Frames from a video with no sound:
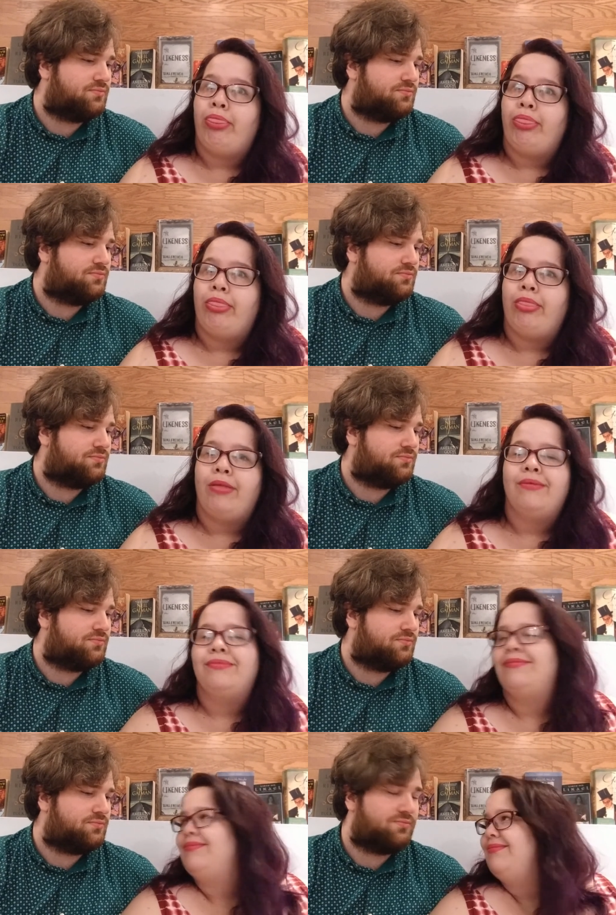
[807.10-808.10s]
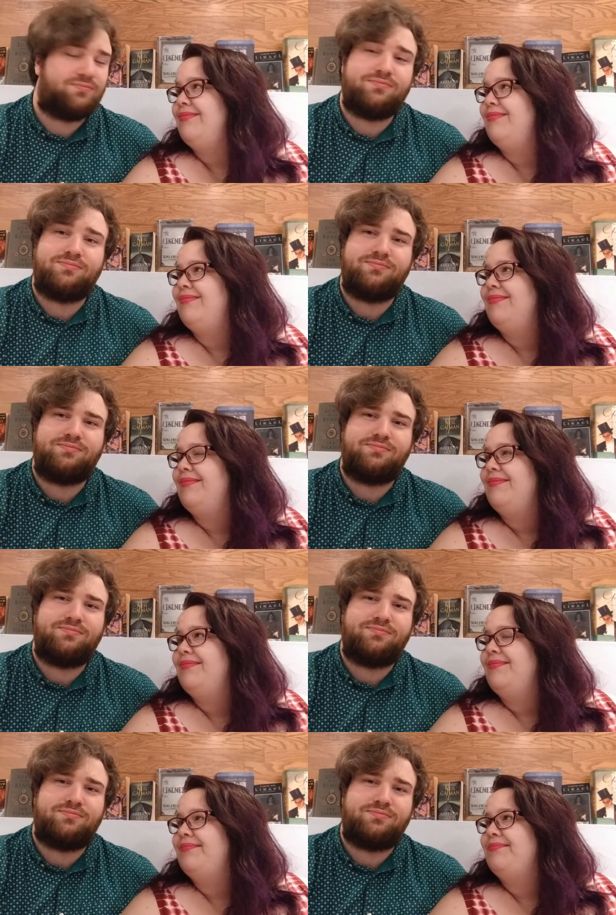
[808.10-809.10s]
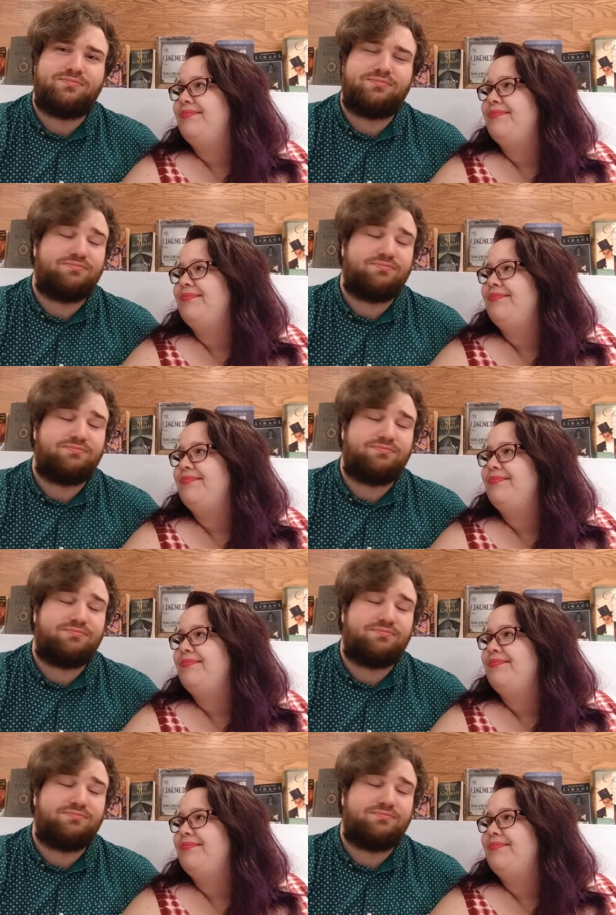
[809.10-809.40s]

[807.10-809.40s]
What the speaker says: [no speech]